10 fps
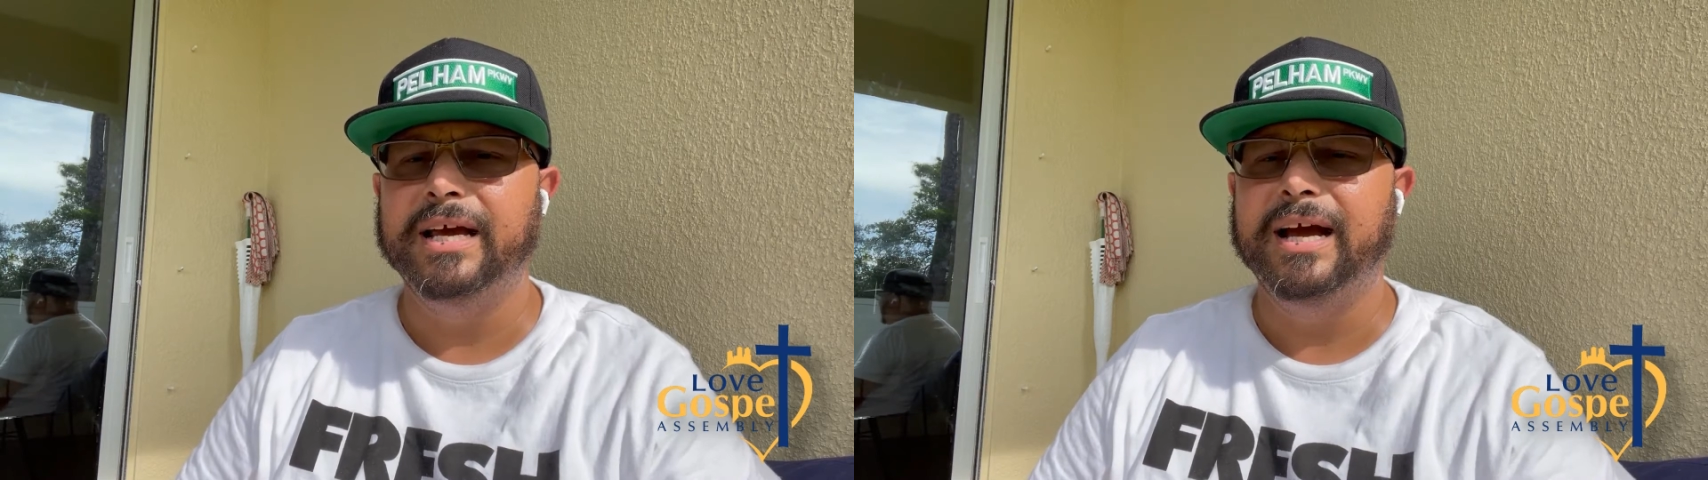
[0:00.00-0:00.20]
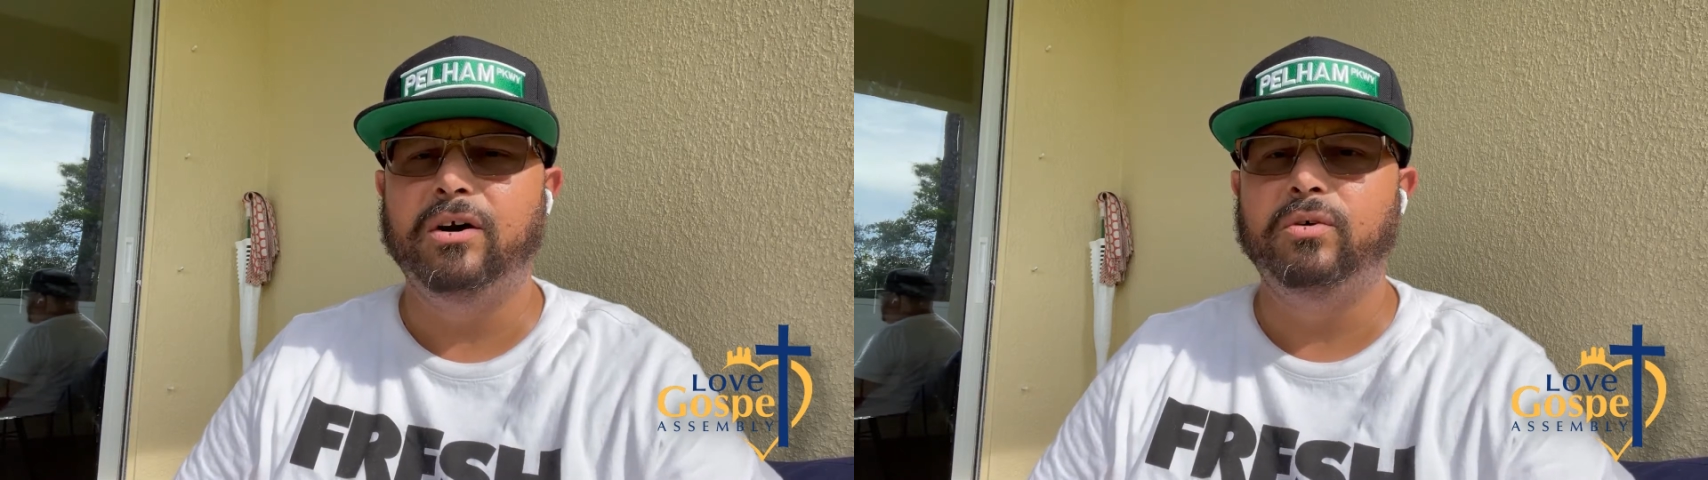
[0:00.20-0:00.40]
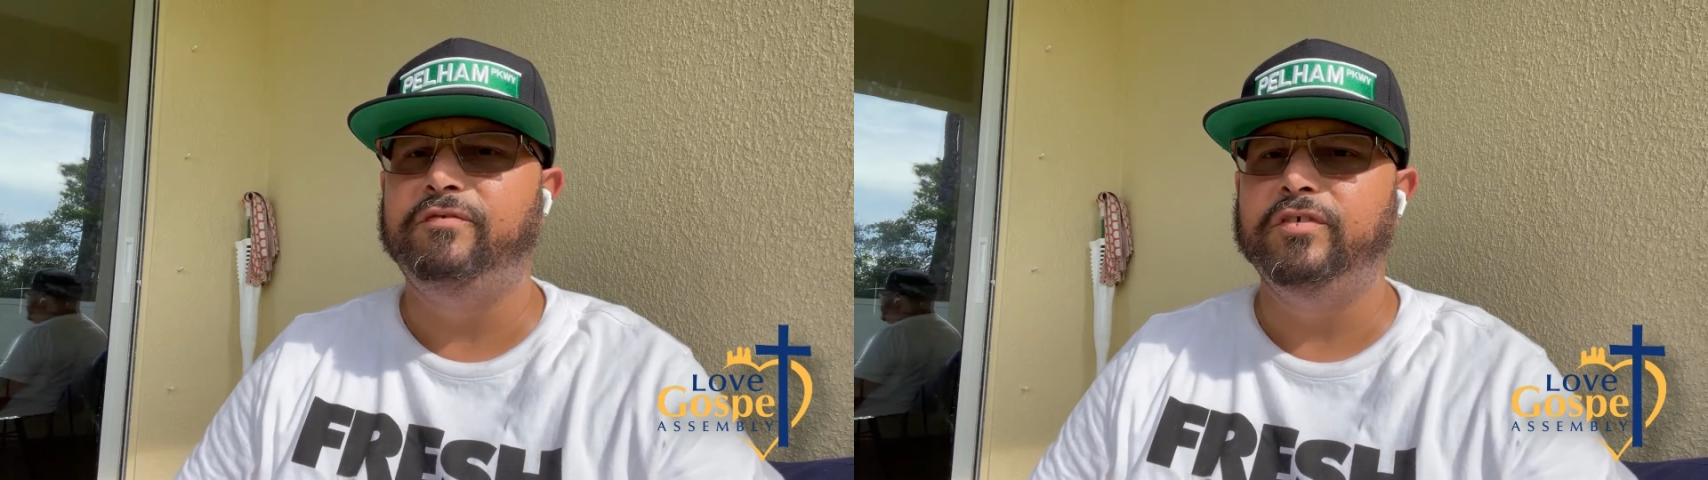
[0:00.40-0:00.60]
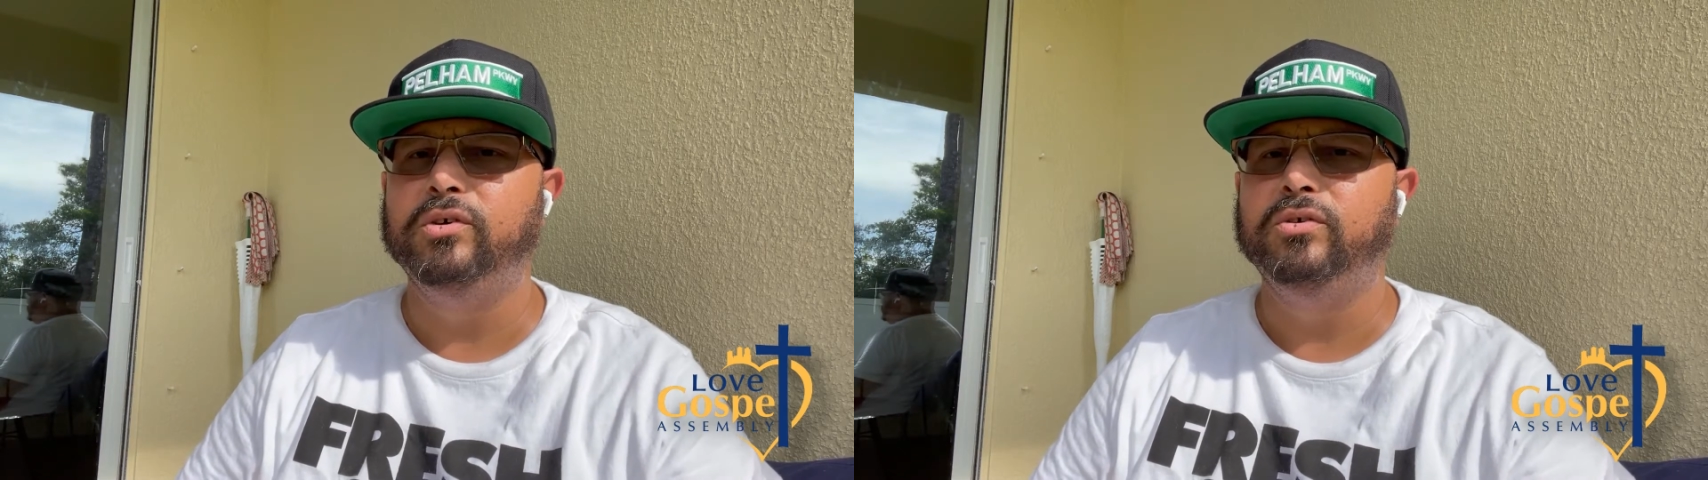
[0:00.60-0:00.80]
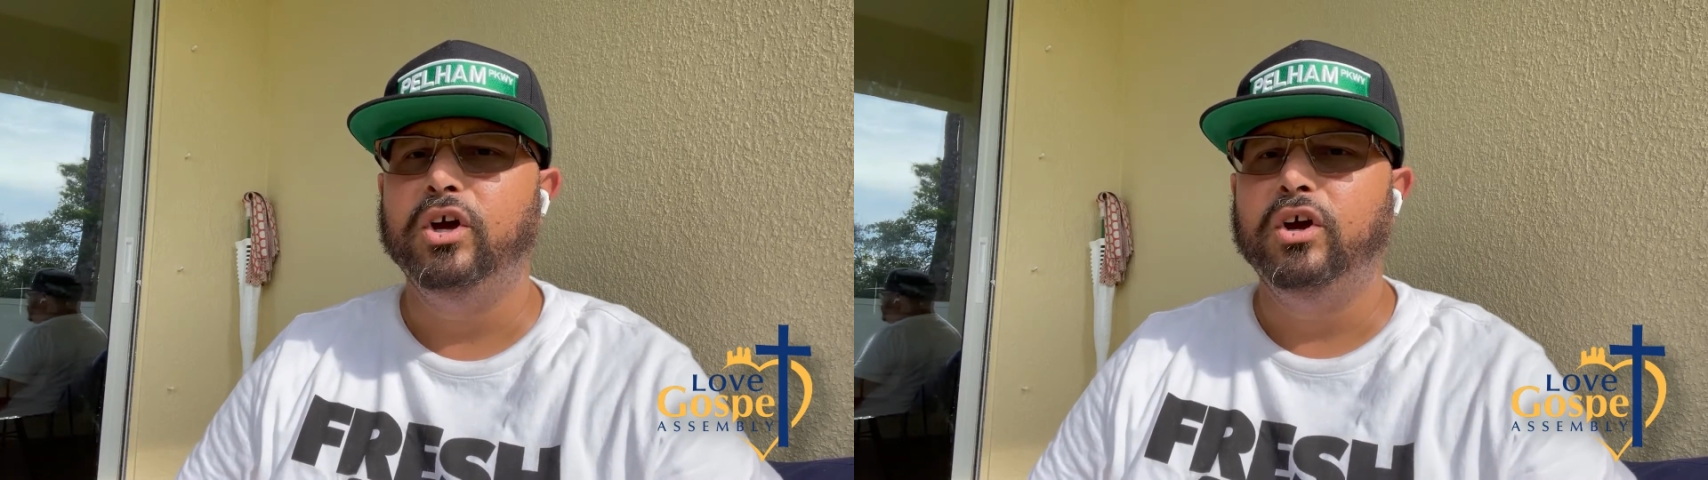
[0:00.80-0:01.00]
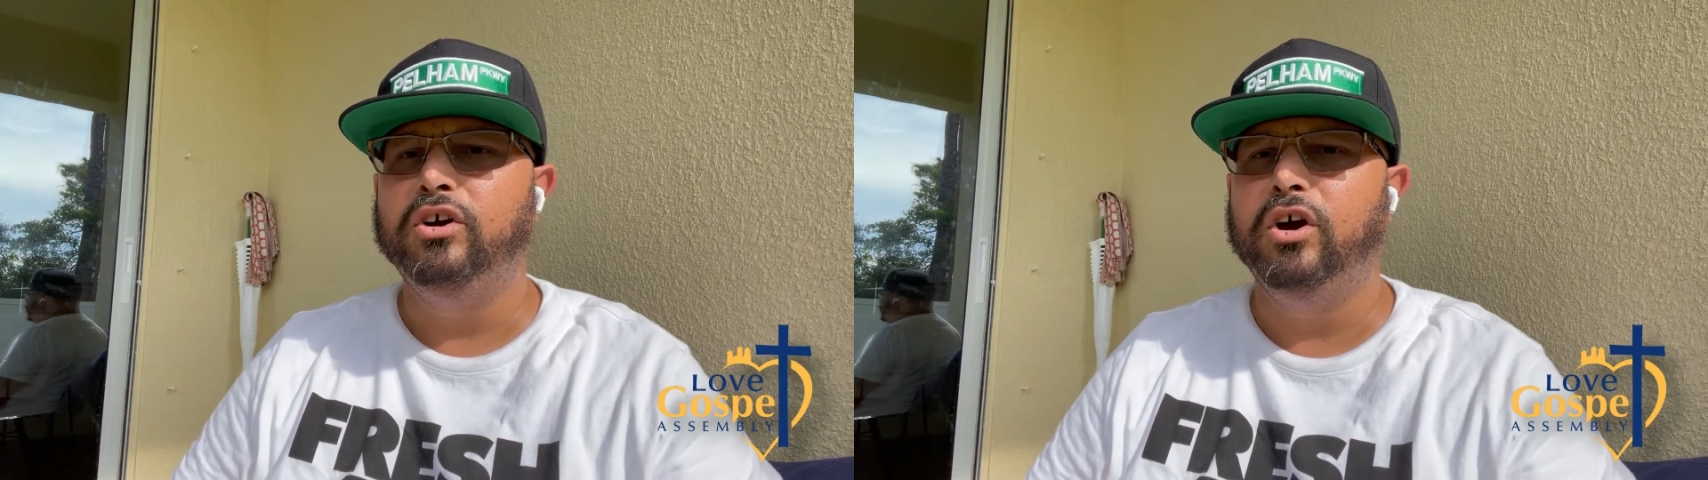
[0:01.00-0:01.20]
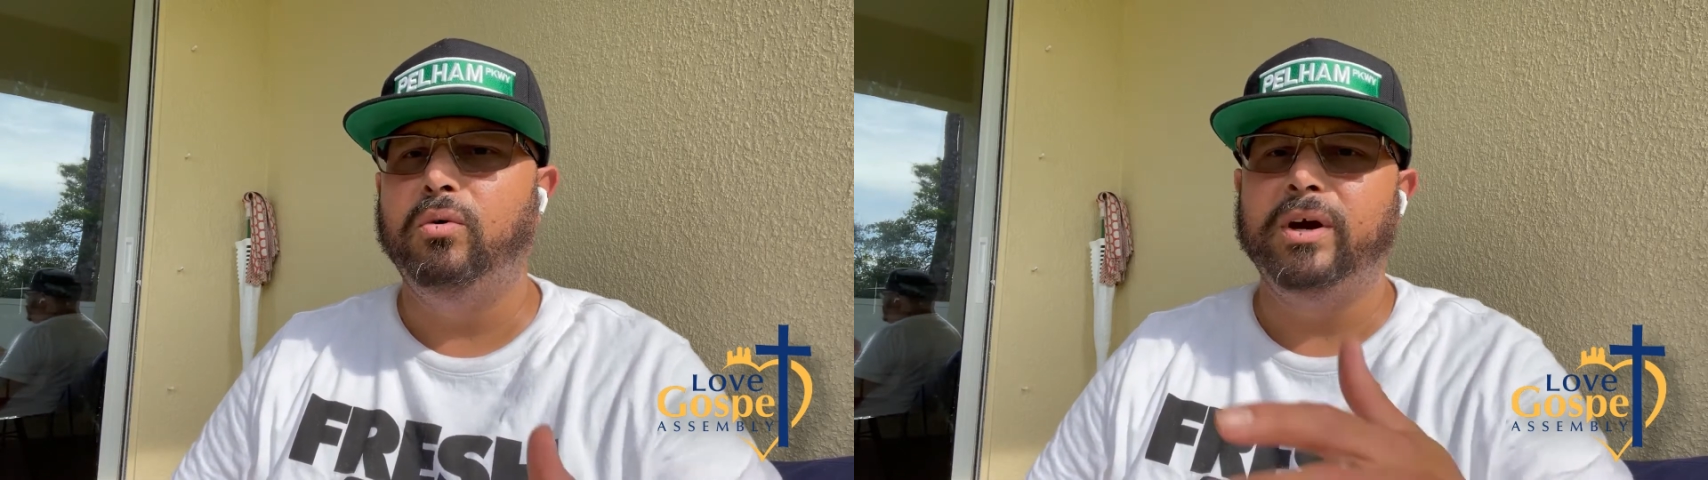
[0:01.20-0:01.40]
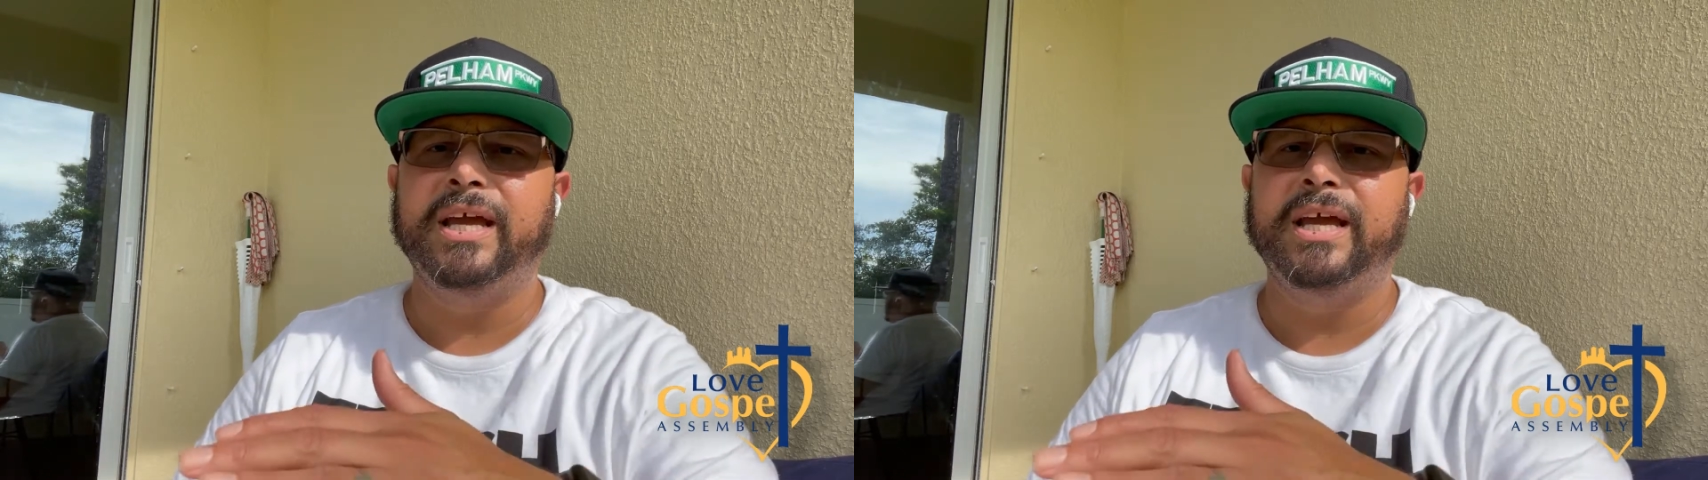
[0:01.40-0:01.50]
Now, if you go